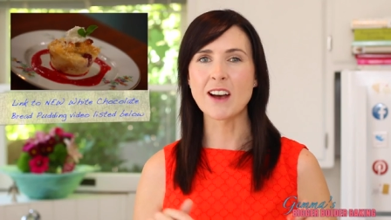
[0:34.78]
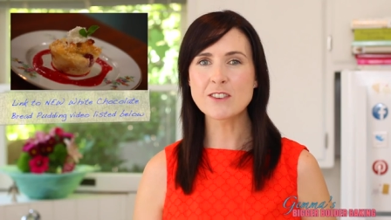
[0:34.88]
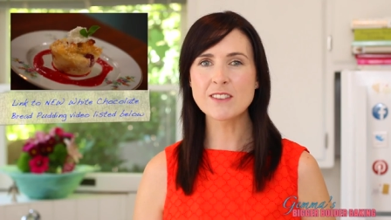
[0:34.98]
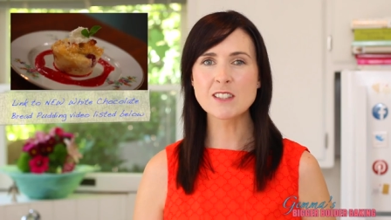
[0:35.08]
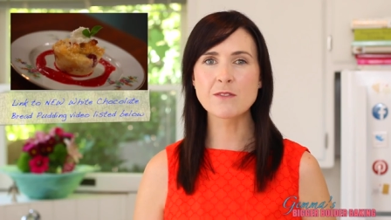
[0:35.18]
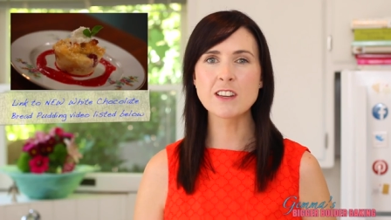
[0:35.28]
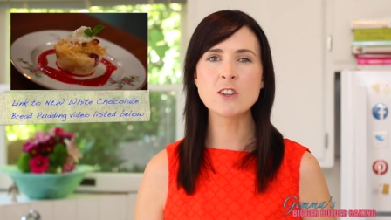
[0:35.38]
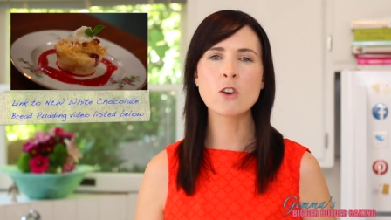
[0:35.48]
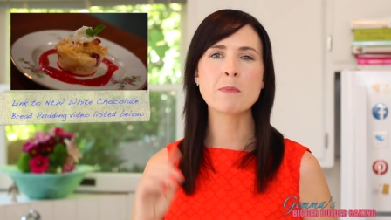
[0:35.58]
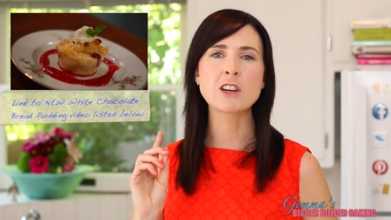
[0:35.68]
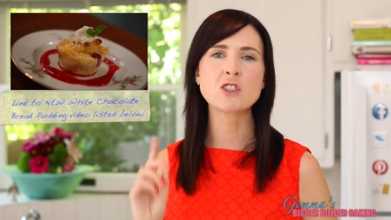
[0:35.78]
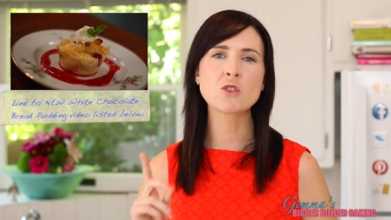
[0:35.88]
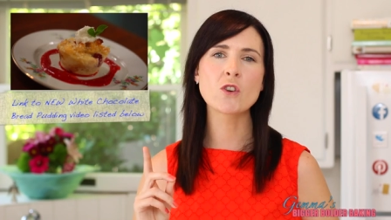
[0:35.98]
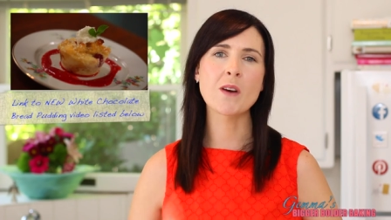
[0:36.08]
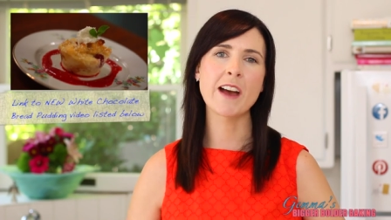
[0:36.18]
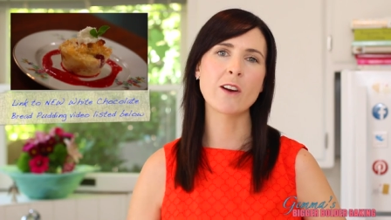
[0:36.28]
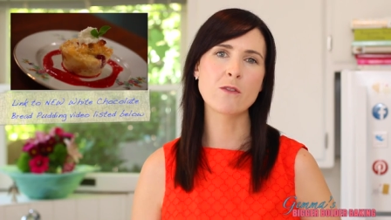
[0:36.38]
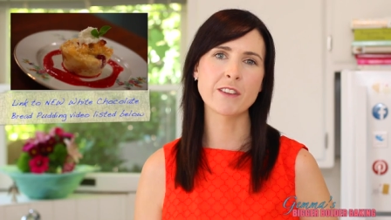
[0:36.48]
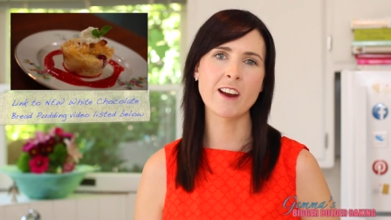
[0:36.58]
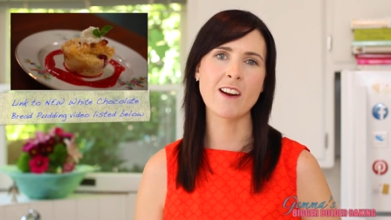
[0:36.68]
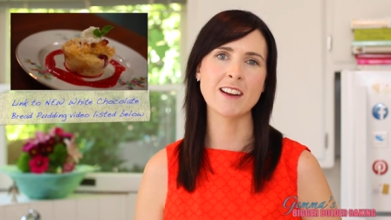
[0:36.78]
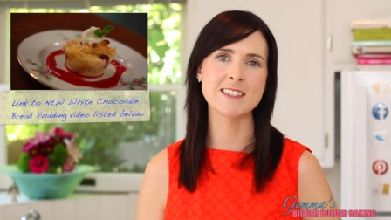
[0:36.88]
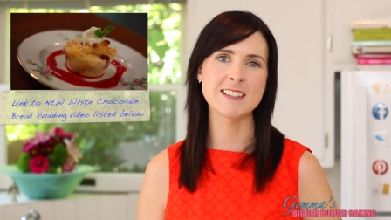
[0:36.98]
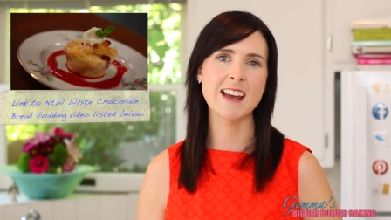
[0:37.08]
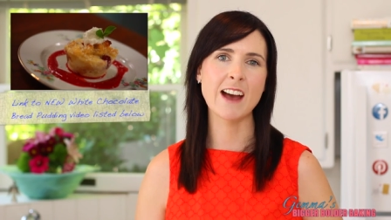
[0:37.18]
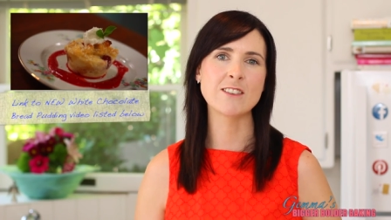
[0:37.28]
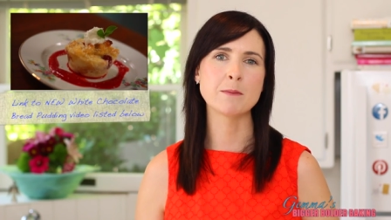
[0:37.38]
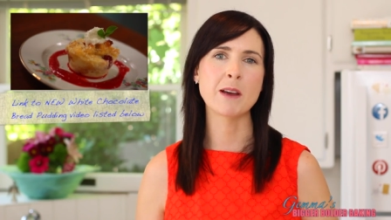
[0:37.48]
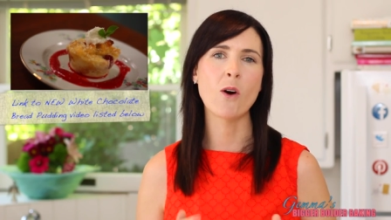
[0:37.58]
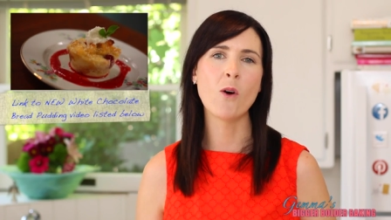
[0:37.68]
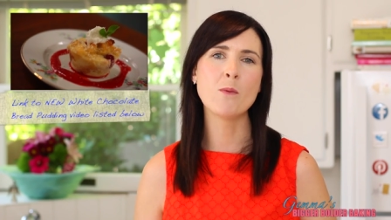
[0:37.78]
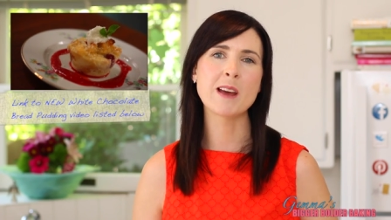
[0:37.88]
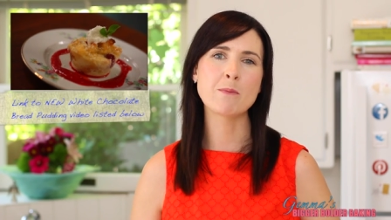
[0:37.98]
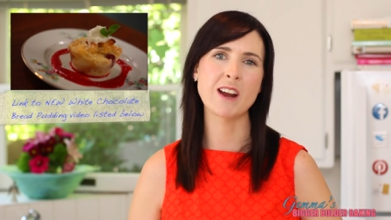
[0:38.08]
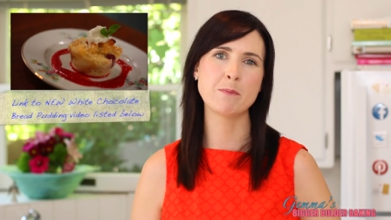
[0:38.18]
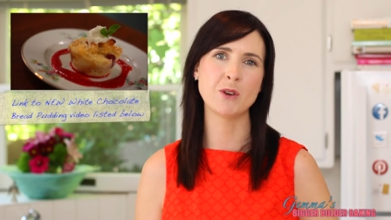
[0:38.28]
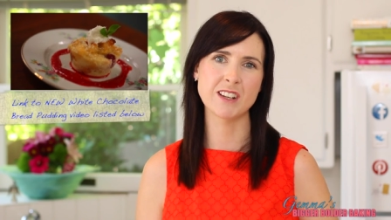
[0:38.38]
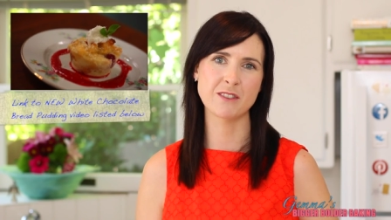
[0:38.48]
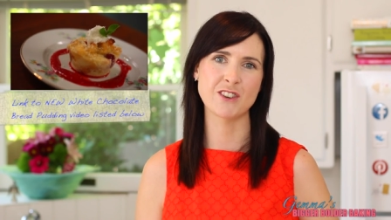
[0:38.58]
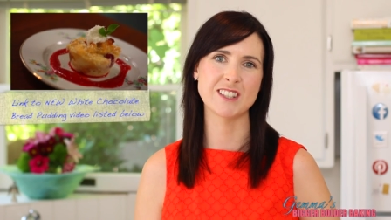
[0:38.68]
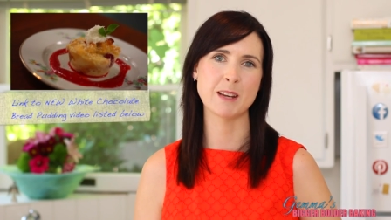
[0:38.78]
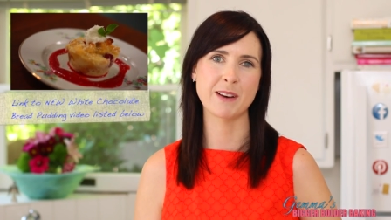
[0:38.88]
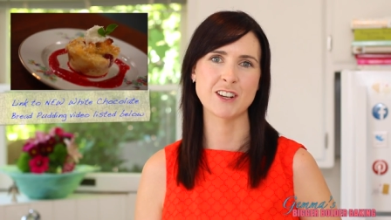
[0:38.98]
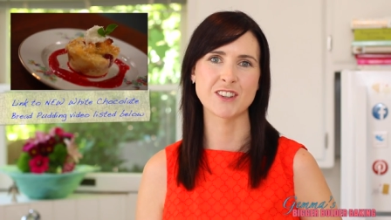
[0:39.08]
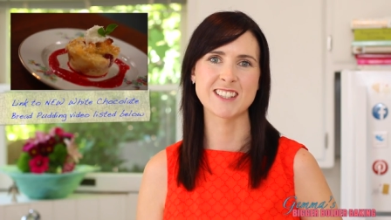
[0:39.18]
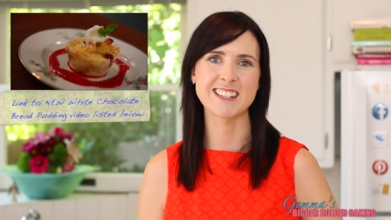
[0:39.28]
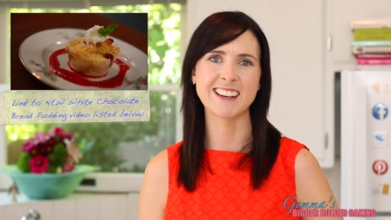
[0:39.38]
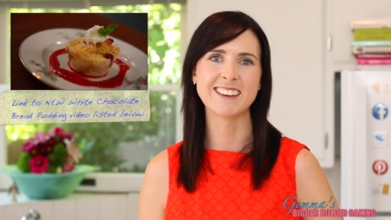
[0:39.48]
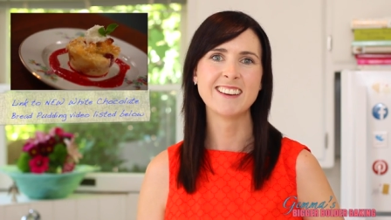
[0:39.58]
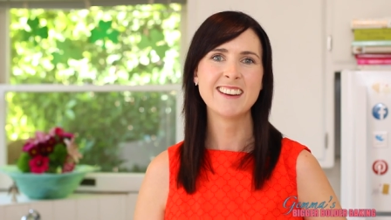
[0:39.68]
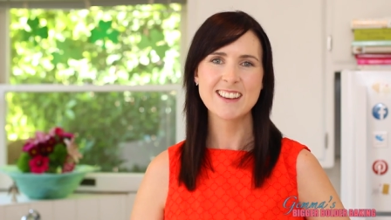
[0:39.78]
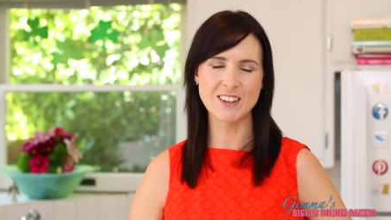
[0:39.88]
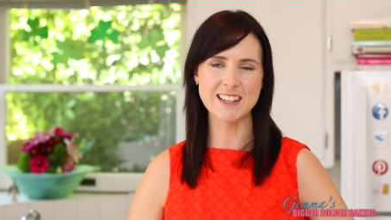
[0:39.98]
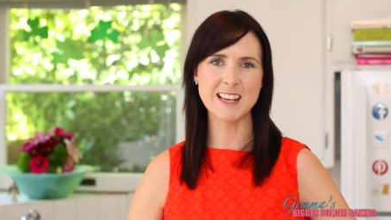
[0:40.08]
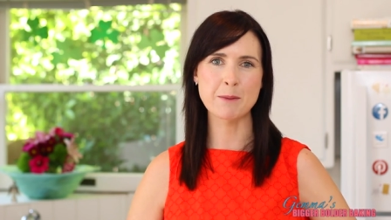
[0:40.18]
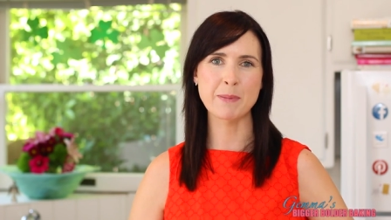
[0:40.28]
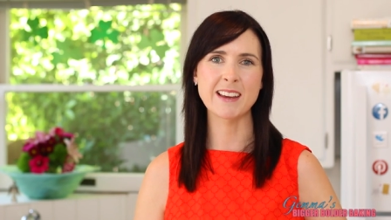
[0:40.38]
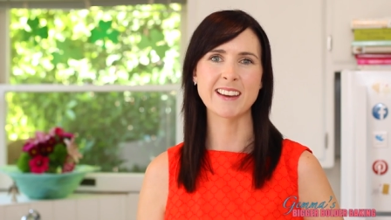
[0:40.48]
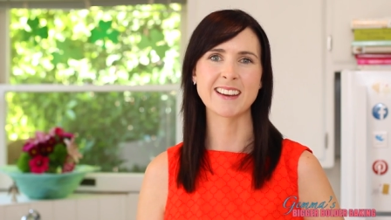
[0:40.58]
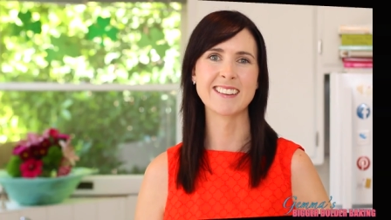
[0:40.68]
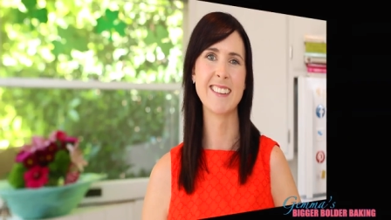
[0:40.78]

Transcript: after this video, make sure you head over there and see how to make homemade bread pudding for Saint Patrick's Day. So let's get baking.